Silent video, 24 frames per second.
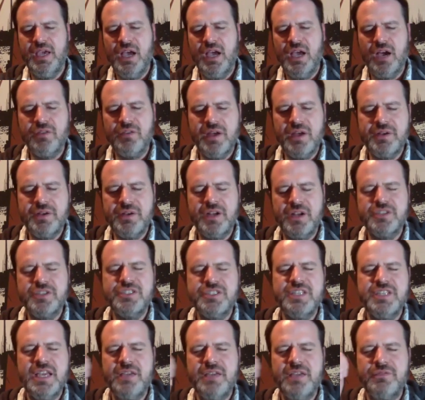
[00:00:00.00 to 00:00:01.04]
around our
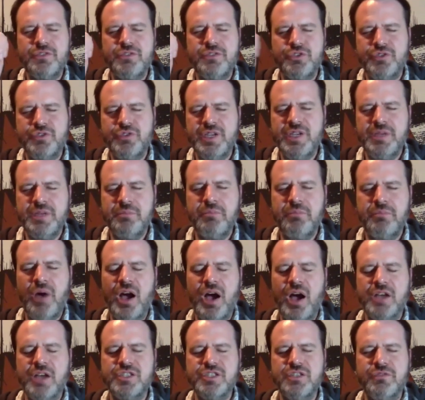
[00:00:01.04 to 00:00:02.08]
safe green
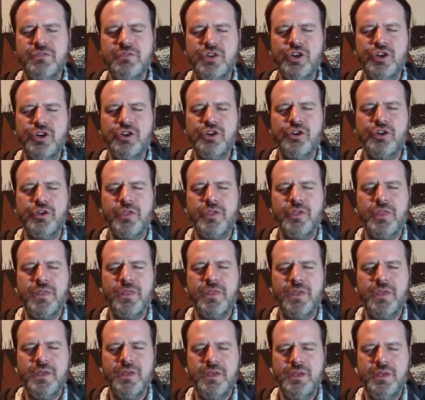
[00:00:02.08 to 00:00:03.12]
box of earth
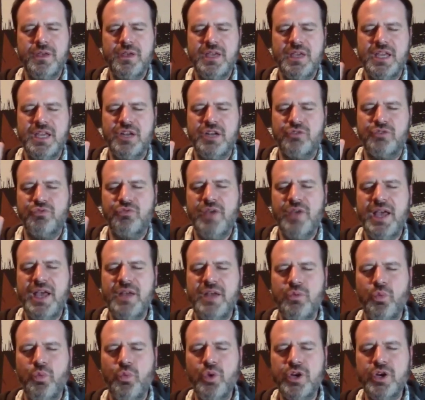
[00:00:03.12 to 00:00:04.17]
in a red
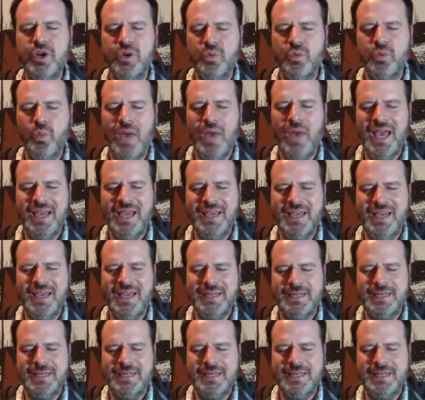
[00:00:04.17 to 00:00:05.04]
wooden wagon.